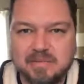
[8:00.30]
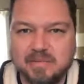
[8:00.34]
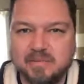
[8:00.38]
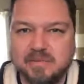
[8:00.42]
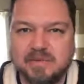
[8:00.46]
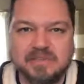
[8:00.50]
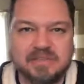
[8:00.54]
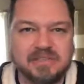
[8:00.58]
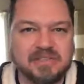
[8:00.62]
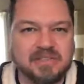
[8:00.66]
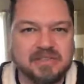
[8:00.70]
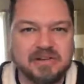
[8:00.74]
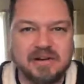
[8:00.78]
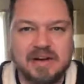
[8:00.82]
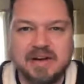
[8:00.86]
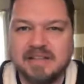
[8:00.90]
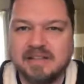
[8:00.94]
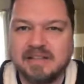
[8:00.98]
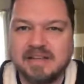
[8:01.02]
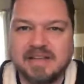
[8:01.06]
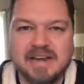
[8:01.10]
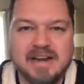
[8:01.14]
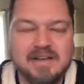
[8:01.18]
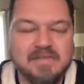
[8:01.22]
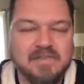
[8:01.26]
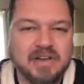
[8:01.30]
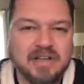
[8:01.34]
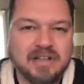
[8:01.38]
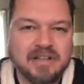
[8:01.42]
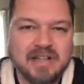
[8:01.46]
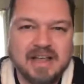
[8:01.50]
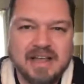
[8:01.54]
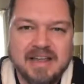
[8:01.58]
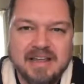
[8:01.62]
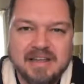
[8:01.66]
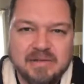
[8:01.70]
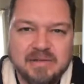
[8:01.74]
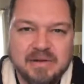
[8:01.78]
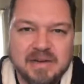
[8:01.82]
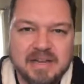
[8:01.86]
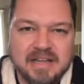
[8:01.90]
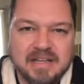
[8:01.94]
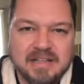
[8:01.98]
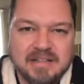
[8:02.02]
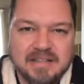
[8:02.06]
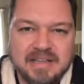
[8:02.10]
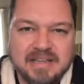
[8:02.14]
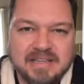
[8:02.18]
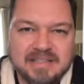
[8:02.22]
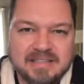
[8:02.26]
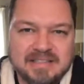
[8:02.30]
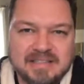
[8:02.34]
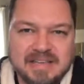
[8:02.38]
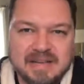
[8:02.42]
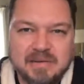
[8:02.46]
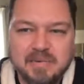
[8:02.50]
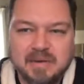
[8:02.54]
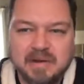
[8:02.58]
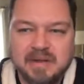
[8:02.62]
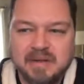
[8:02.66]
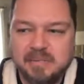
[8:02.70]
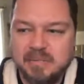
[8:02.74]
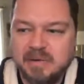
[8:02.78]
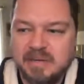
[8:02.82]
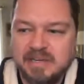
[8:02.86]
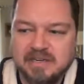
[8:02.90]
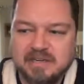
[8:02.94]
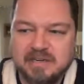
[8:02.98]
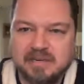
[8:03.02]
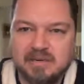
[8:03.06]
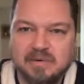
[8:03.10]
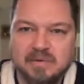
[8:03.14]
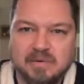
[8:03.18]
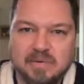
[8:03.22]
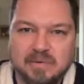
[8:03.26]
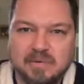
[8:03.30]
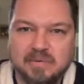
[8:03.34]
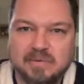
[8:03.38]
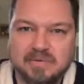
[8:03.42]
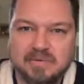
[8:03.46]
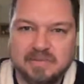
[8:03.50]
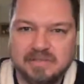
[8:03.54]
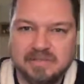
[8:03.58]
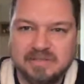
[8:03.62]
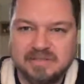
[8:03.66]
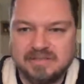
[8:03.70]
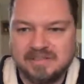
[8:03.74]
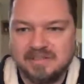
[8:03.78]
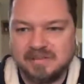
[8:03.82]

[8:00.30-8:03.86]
we're just trying to look at every client uniquely and say, what can we do